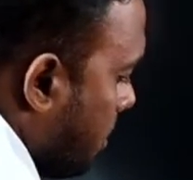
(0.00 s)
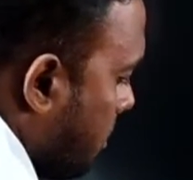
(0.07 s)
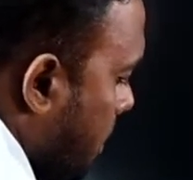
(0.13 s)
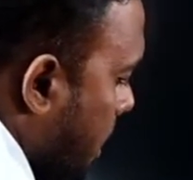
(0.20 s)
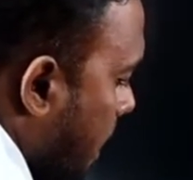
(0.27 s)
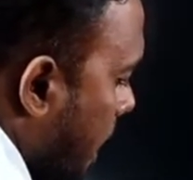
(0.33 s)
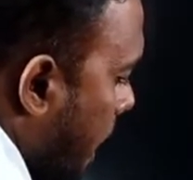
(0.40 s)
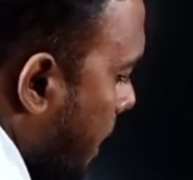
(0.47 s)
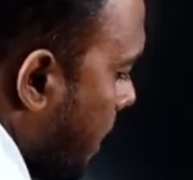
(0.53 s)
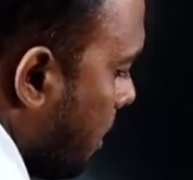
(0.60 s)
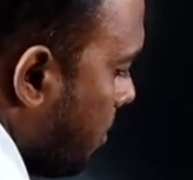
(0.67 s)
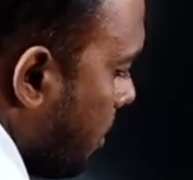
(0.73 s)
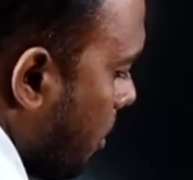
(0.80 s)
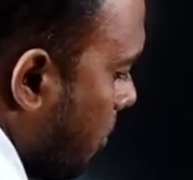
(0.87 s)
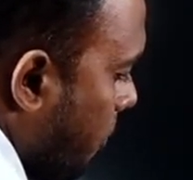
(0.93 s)
a lagging
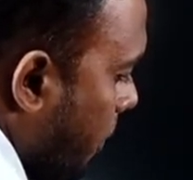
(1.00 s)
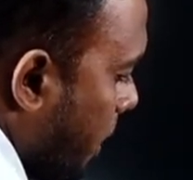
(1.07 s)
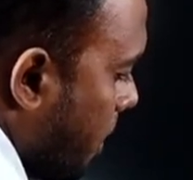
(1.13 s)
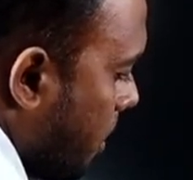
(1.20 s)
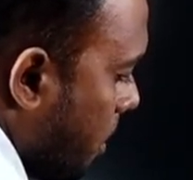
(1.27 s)
power factor